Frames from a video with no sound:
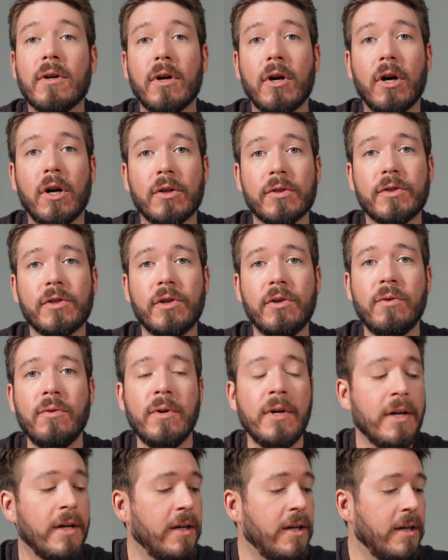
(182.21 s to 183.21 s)
Also,
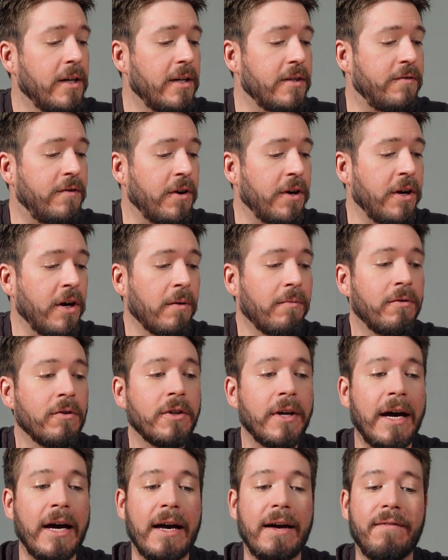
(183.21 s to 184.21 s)
it's very helpful to
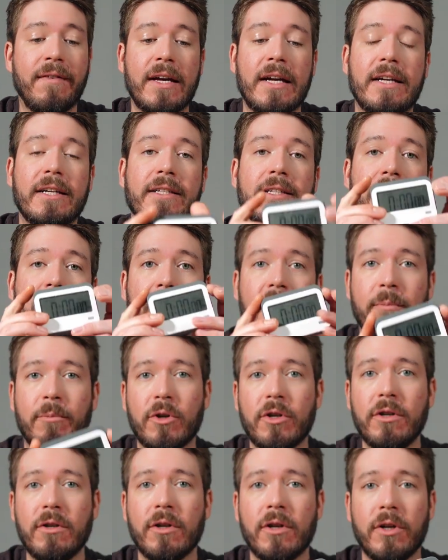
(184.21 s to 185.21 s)
have a
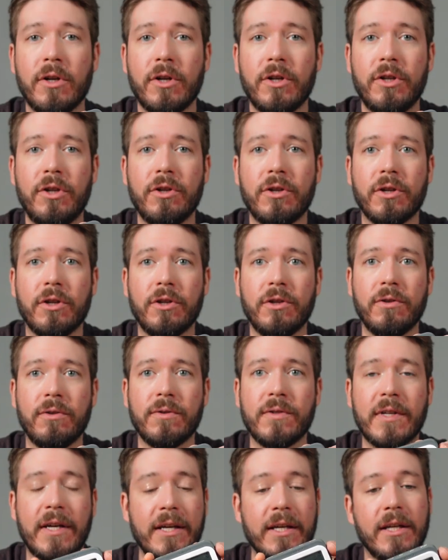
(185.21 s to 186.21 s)
timer. You can
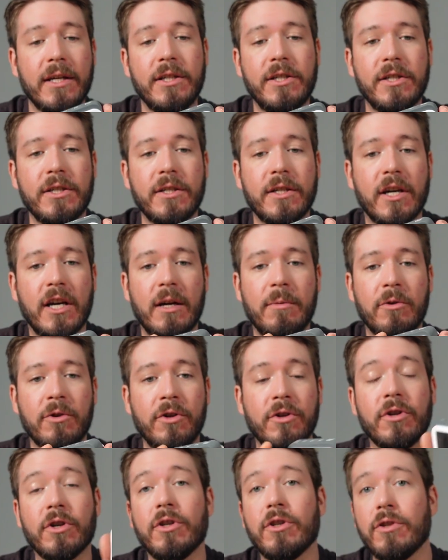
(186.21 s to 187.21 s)
use a kitchen timer,
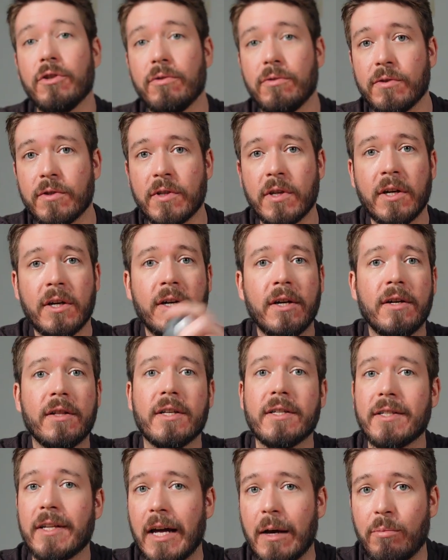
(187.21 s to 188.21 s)
you can use the
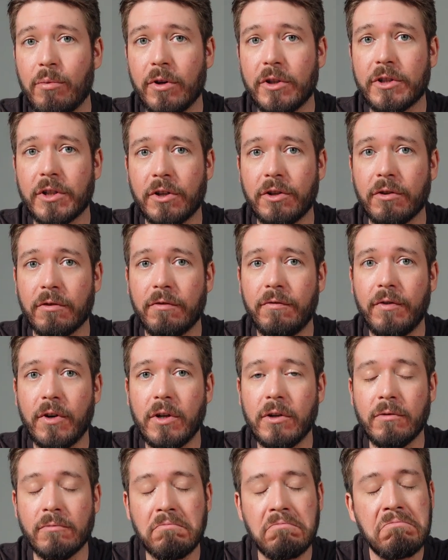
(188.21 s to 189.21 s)
stopwatch on your
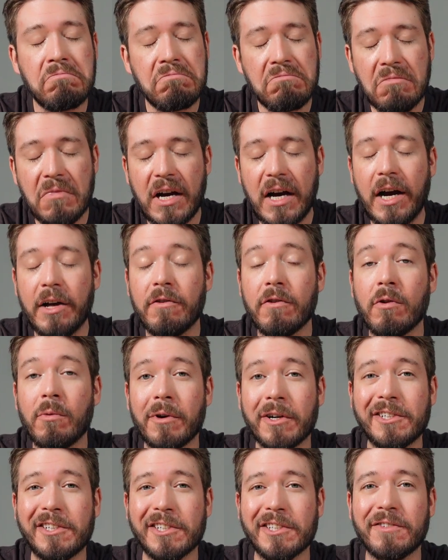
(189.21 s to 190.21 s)
phone. Either will
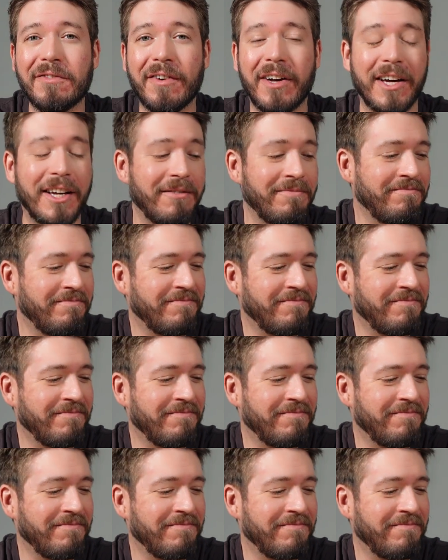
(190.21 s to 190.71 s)
work just fine.